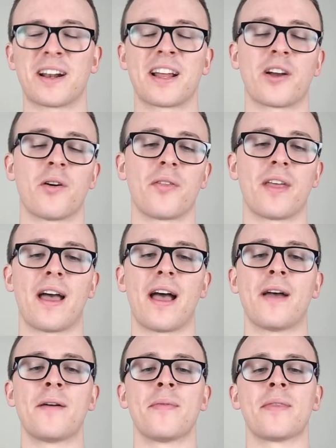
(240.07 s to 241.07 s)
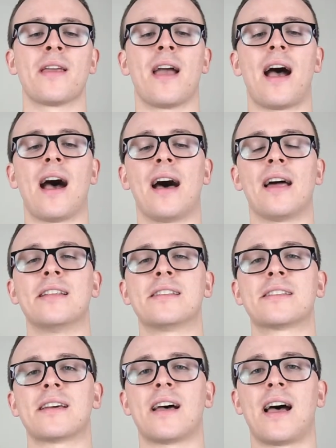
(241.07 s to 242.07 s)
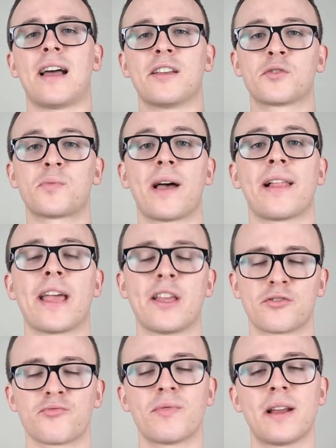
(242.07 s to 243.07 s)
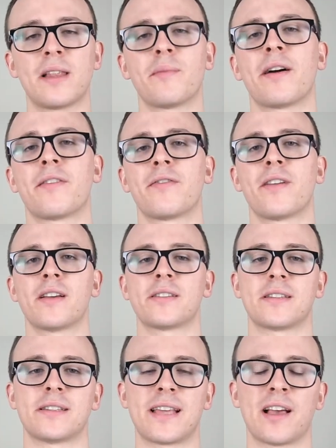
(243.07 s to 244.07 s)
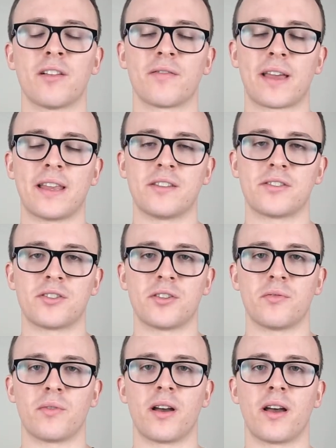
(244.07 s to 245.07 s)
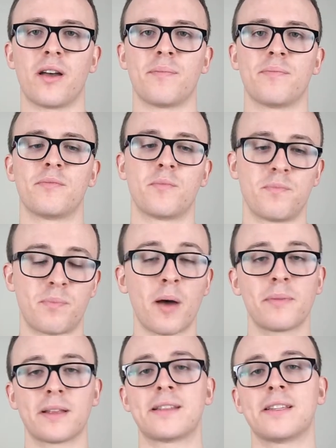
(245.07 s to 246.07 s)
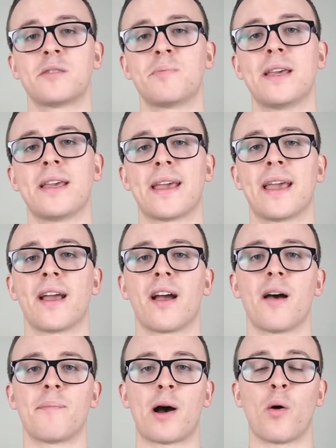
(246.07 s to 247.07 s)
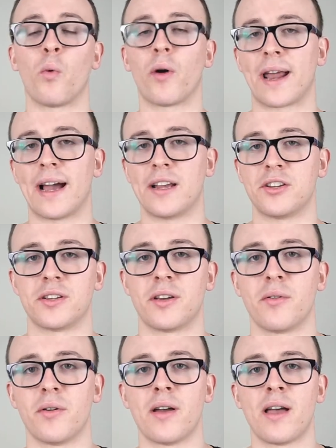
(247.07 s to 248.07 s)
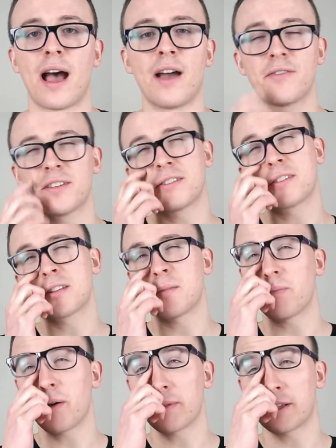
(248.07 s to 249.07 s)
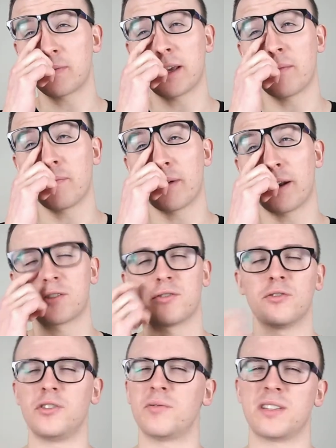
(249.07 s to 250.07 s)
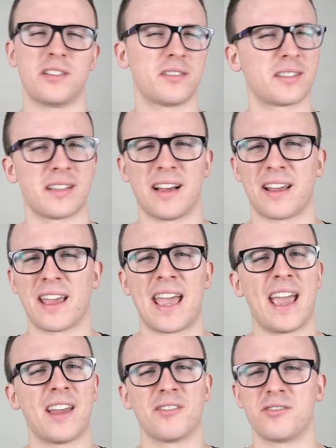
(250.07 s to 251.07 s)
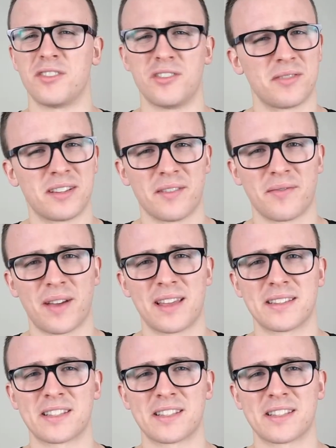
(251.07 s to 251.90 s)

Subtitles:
I got there, and as well, it's really my first delve into publicly speaking about what I do. I've done some public speaking, but it's usually just like introducing events.